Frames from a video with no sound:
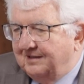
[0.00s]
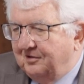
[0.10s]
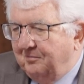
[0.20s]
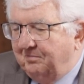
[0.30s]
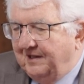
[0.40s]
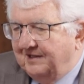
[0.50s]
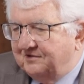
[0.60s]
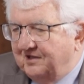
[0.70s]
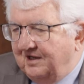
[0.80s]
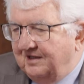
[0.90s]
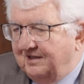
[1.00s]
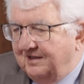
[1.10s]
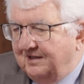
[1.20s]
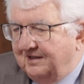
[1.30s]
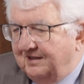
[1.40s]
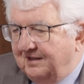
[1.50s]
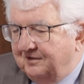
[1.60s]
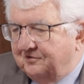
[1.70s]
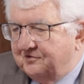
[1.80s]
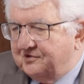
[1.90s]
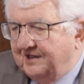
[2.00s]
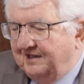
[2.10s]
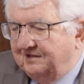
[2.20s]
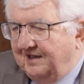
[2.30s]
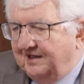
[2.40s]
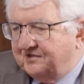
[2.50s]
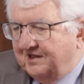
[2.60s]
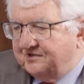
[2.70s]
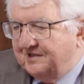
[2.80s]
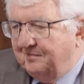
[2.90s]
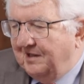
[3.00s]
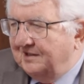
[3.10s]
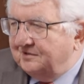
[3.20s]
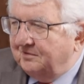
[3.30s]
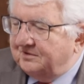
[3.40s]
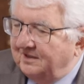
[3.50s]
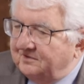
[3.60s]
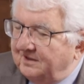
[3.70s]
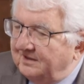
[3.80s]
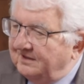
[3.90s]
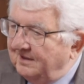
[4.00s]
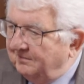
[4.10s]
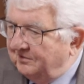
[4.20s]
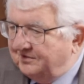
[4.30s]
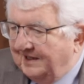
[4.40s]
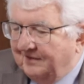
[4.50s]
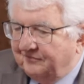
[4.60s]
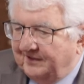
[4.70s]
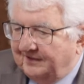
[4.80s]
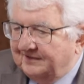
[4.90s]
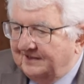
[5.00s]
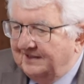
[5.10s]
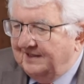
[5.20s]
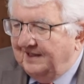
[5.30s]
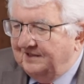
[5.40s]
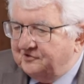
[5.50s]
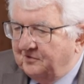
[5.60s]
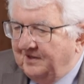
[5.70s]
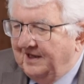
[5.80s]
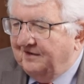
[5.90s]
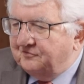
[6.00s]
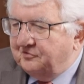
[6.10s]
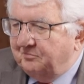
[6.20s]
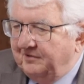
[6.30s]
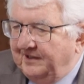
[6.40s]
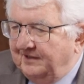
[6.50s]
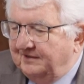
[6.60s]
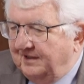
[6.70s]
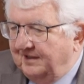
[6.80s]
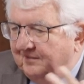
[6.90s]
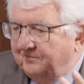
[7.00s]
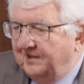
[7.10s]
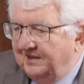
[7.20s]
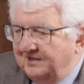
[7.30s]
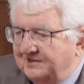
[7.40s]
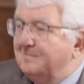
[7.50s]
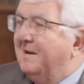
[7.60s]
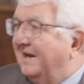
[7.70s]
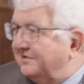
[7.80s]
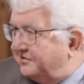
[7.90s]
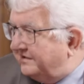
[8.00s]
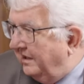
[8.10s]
compared to say an excess demand, what you have there. And so you have to bring the demand